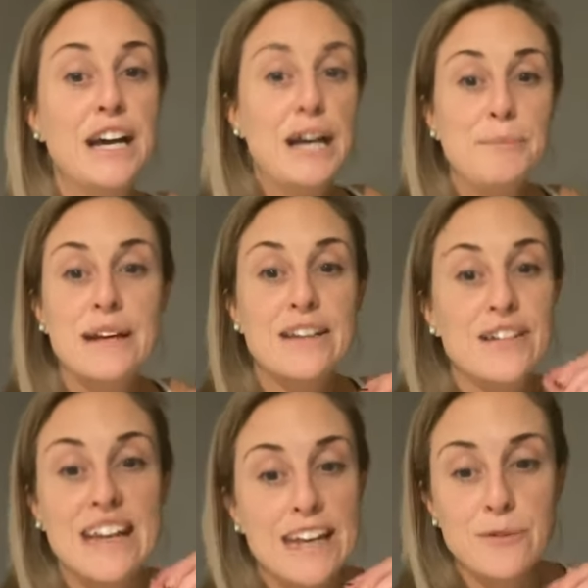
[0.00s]
But even
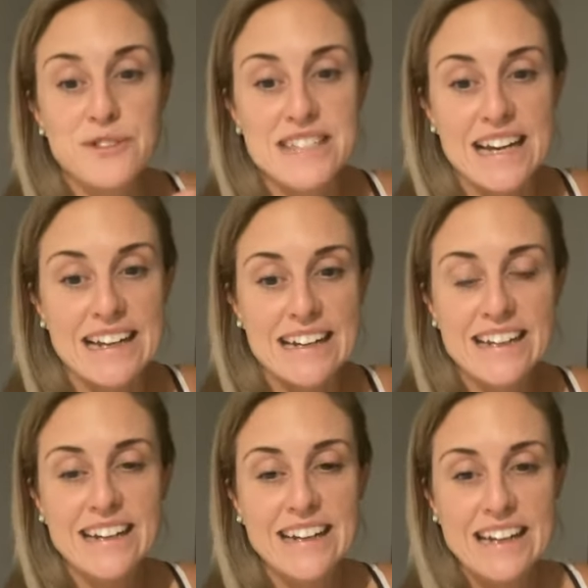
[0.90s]
he will say,
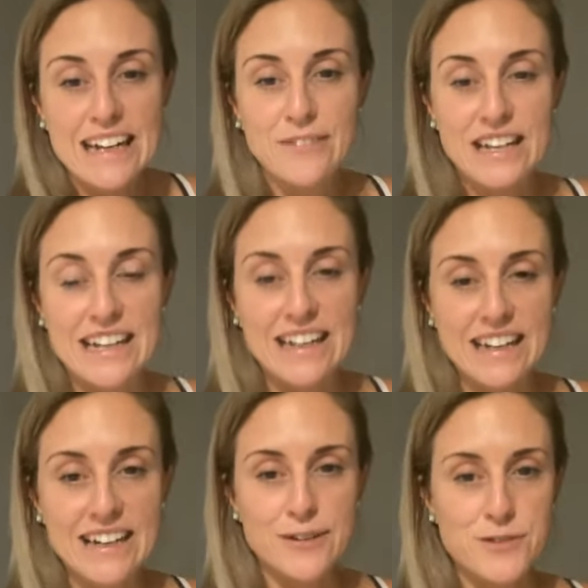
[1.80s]
even
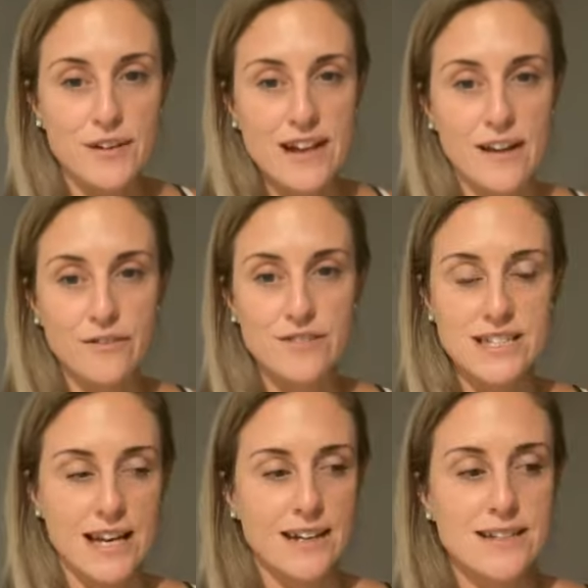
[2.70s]
he is renowned for
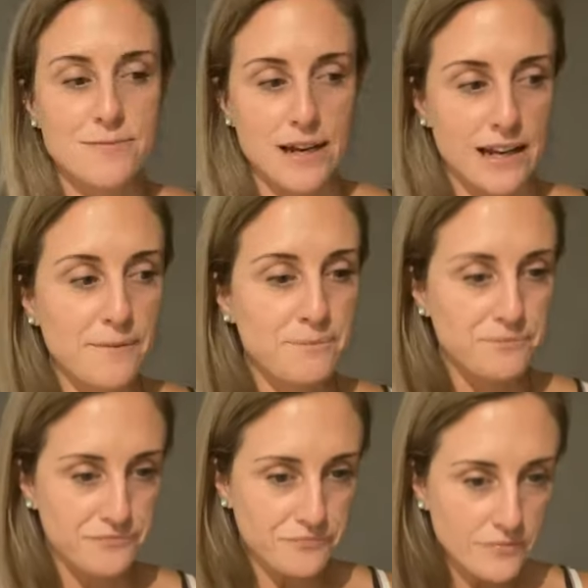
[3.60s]
saying to me,
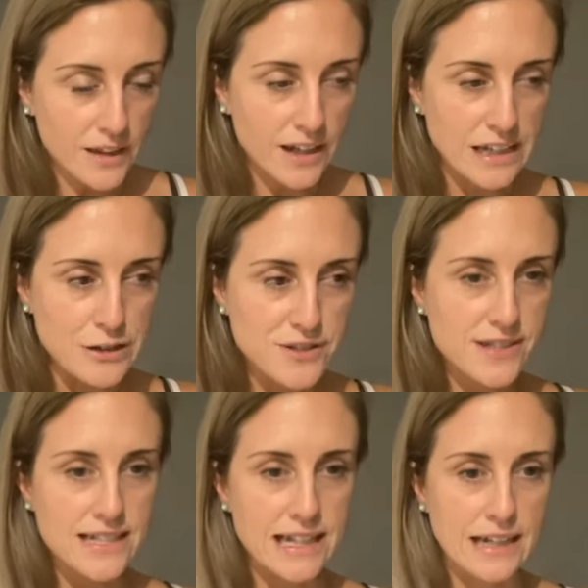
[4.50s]
he used to
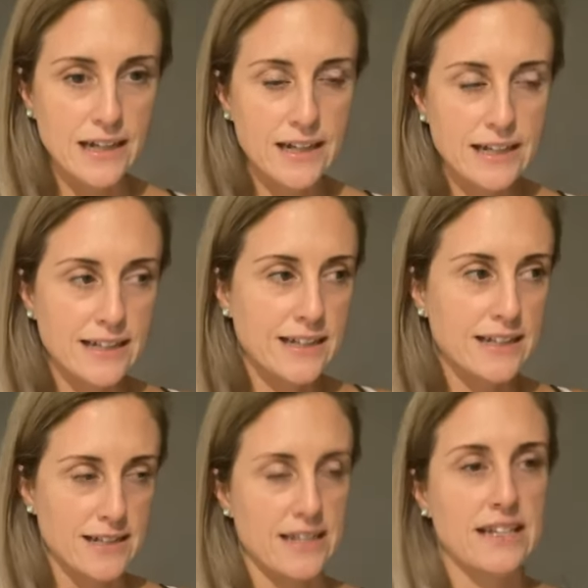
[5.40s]
say
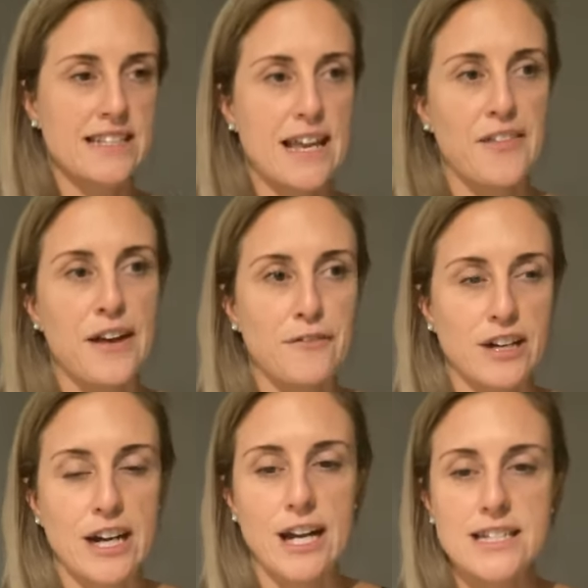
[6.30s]
in South
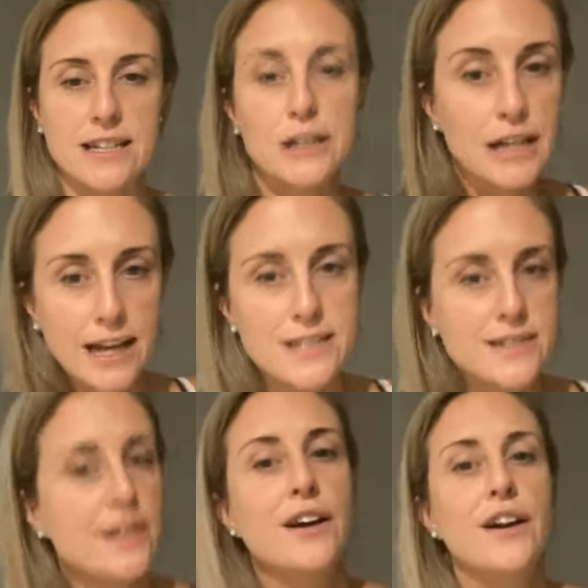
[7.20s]
African accent, Kate,
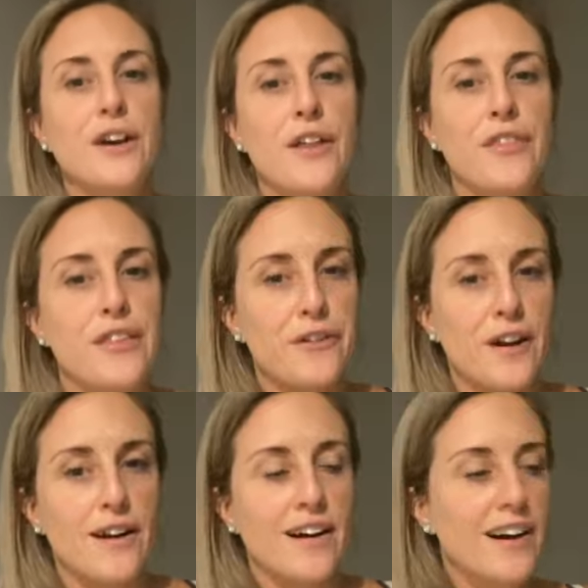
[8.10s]
there are